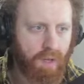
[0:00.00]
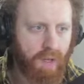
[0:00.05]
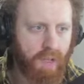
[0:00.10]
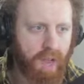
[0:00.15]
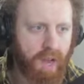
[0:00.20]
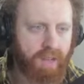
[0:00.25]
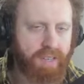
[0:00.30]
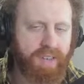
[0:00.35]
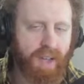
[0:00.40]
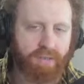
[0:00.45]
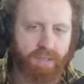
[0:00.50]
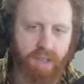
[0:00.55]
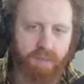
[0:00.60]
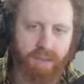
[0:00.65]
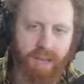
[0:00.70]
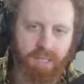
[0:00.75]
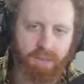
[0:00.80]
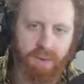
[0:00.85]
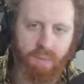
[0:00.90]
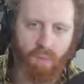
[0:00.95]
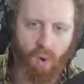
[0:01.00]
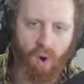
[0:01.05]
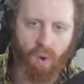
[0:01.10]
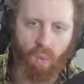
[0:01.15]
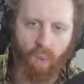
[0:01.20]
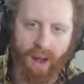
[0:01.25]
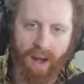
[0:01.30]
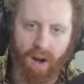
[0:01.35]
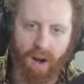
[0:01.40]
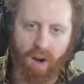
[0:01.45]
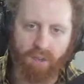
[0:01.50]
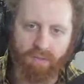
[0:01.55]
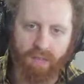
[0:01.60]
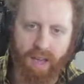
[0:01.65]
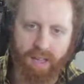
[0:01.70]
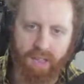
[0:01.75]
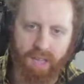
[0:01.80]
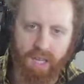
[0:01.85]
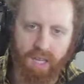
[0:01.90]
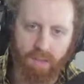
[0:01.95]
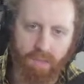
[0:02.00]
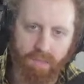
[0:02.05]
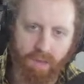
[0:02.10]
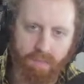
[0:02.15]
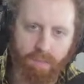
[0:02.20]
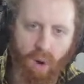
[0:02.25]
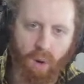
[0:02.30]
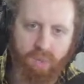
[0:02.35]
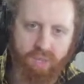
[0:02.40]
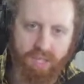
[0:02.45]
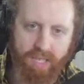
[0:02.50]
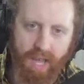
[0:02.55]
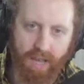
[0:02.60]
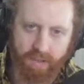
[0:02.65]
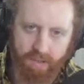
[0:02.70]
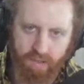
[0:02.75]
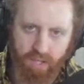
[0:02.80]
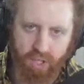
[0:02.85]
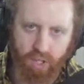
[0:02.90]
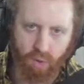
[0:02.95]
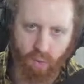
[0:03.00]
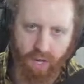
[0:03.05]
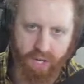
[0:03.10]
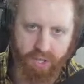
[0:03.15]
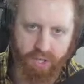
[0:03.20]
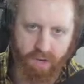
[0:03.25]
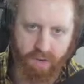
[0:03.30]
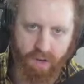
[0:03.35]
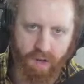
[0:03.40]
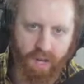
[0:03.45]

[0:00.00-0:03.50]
It definitely makes me more aware of like the post-text situation.